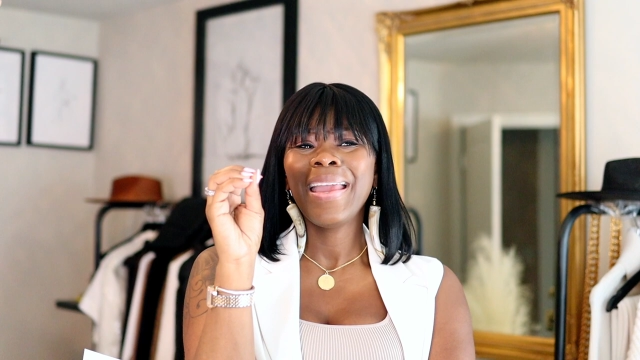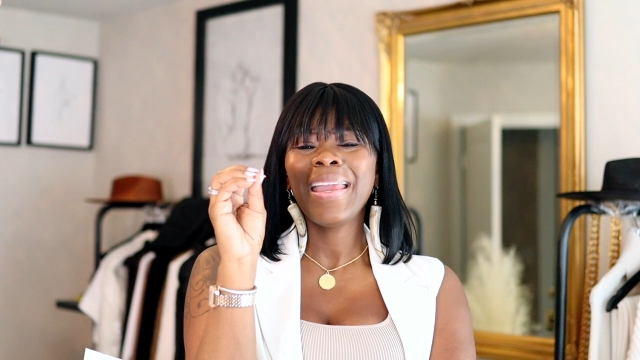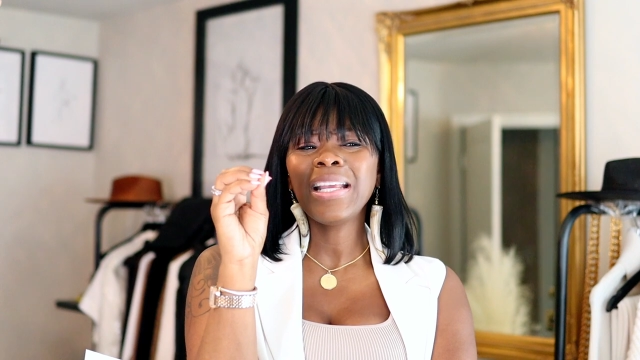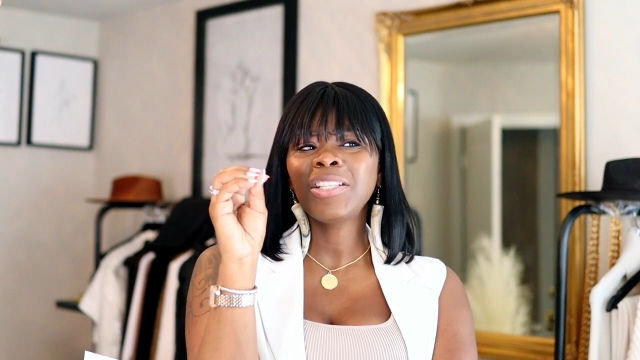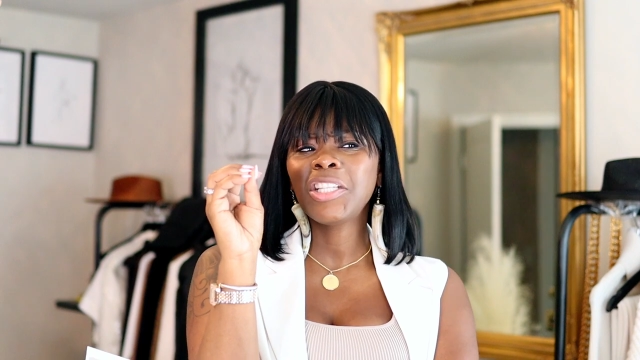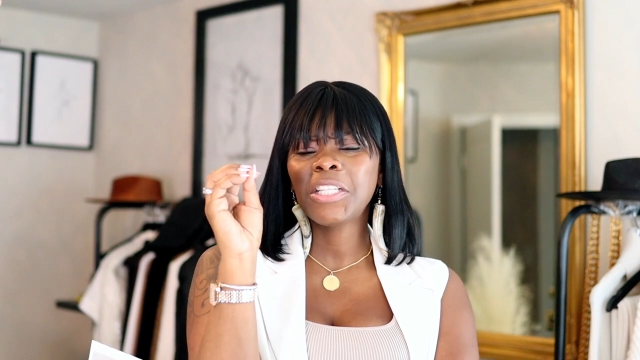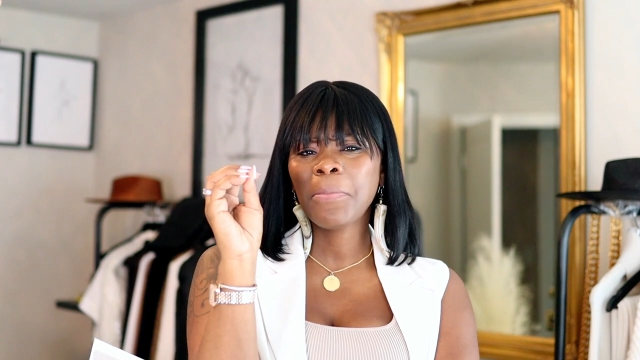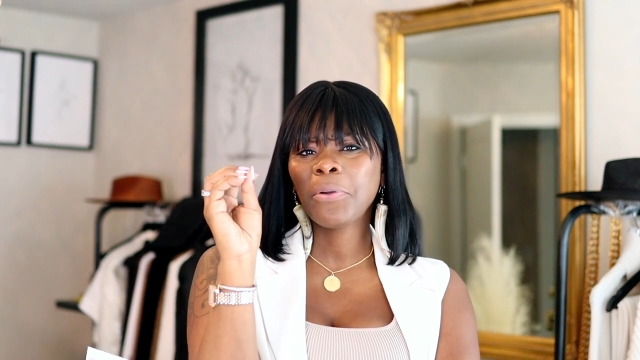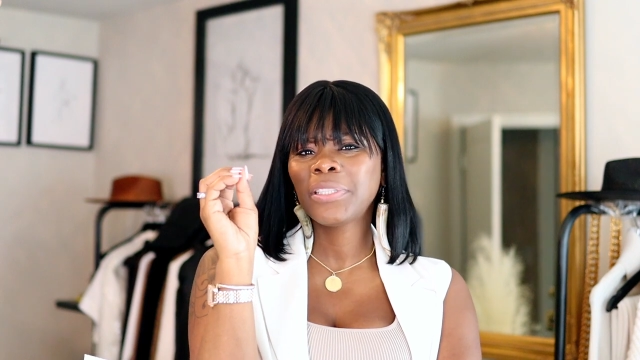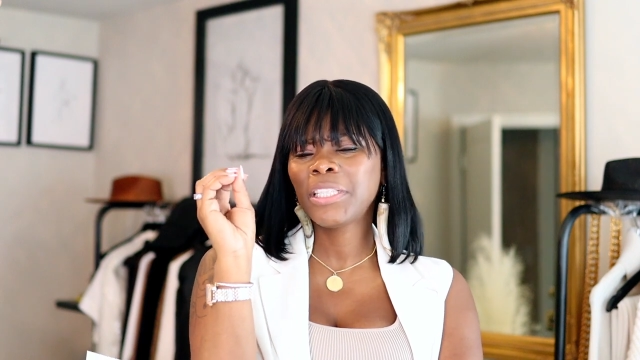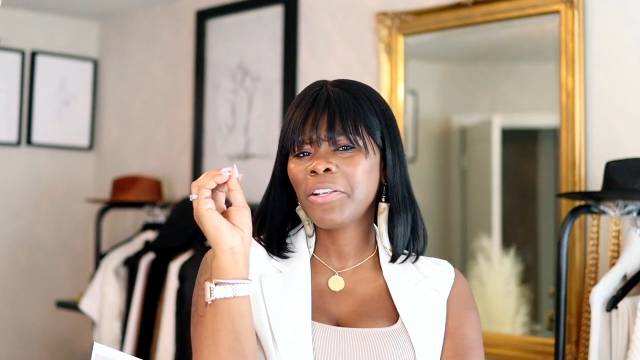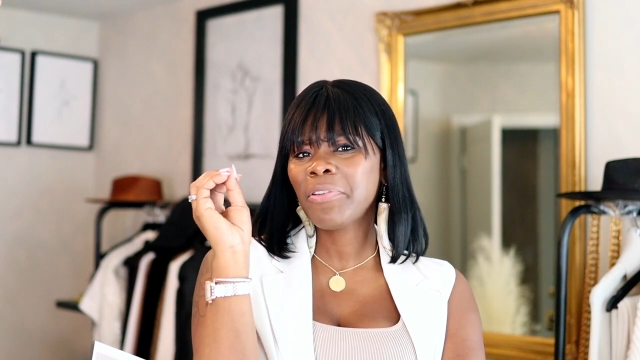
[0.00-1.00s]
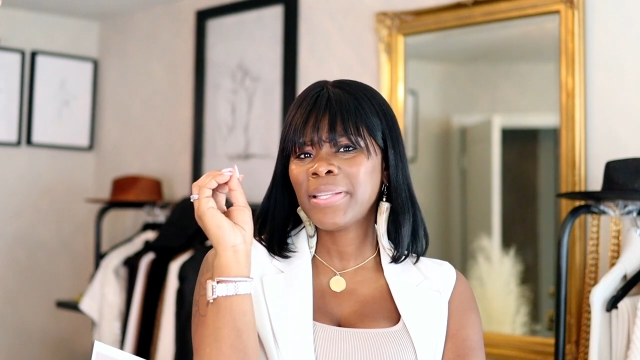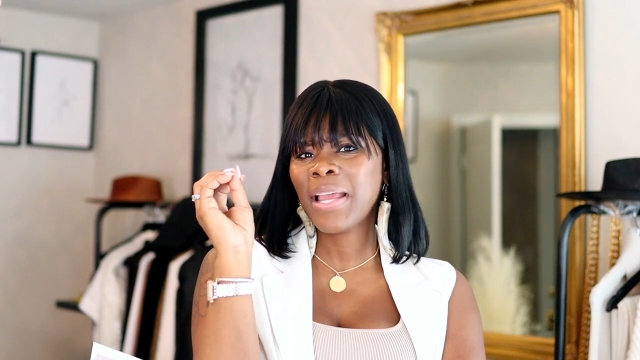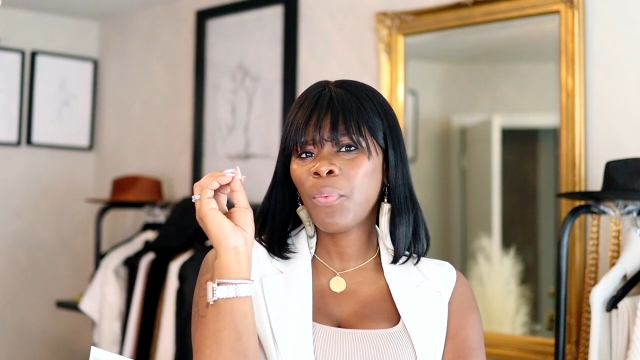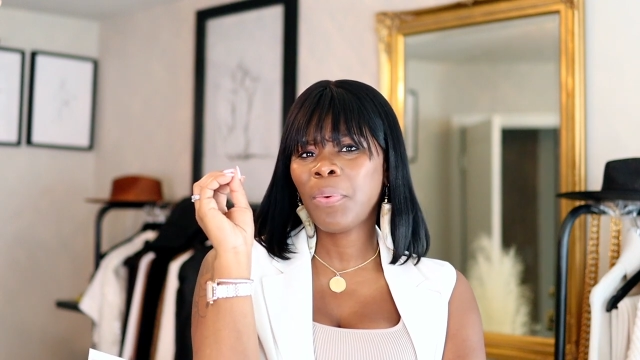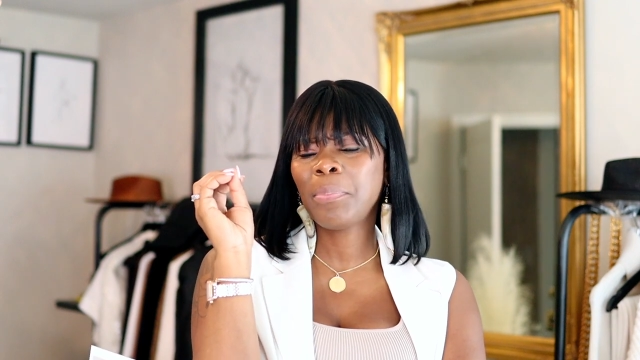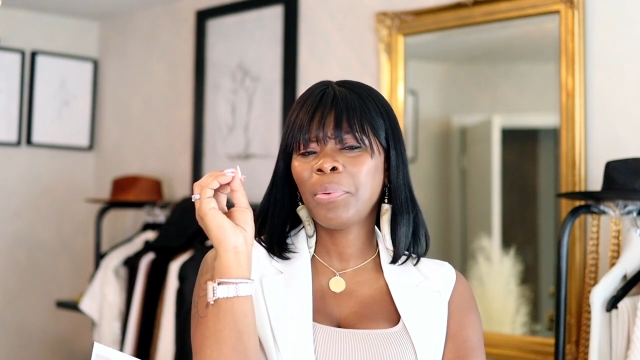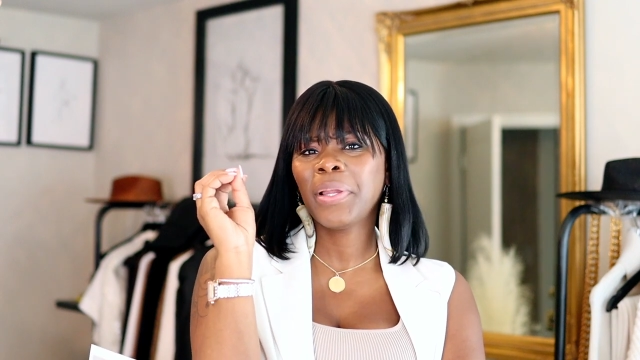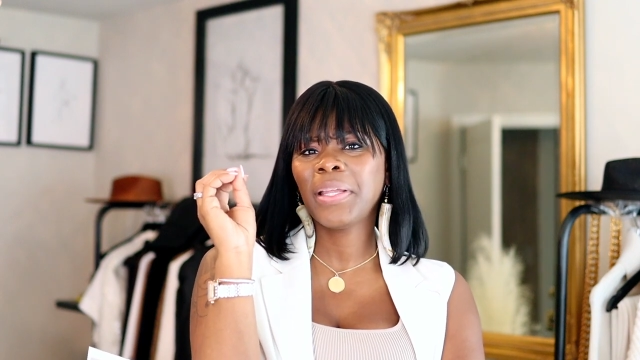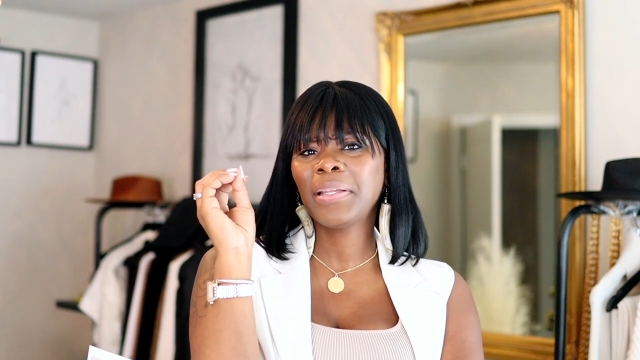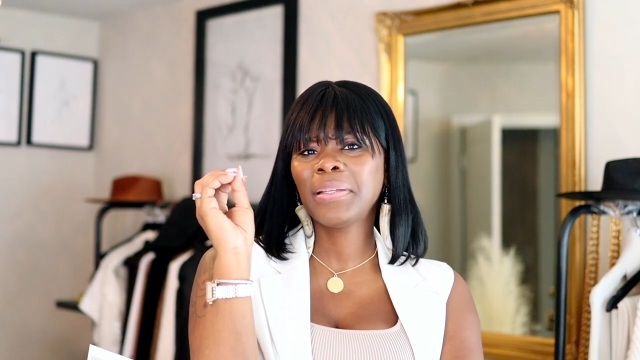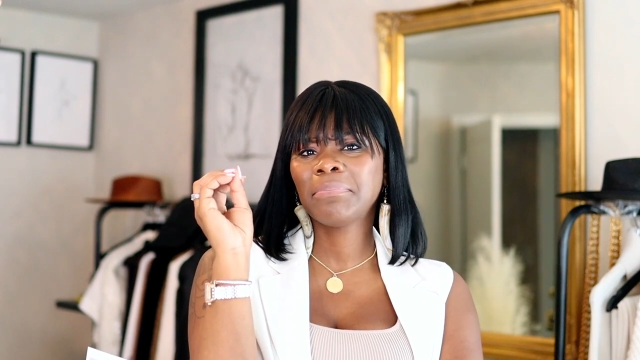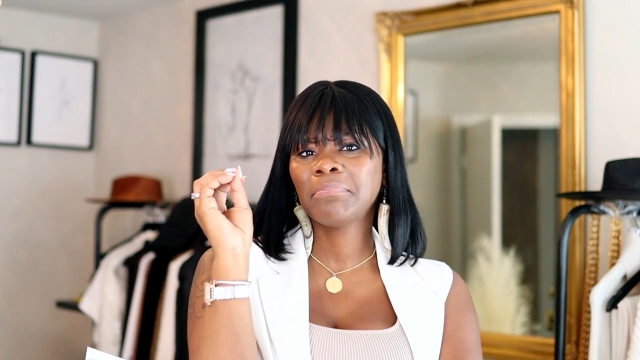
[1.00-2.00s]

and she smoked cigarettes at one point.